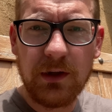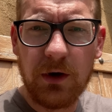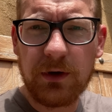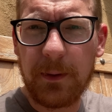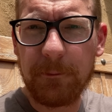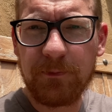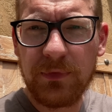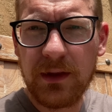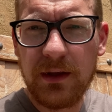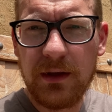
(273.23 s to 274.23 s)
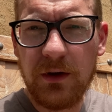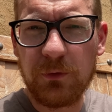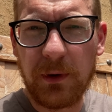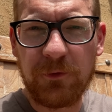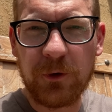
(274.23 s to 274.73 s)
okay. Here's
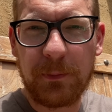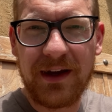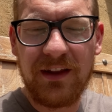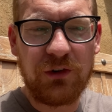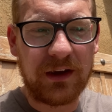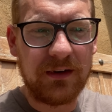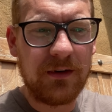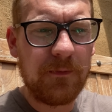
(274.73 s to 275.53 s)
my first bite of chicken.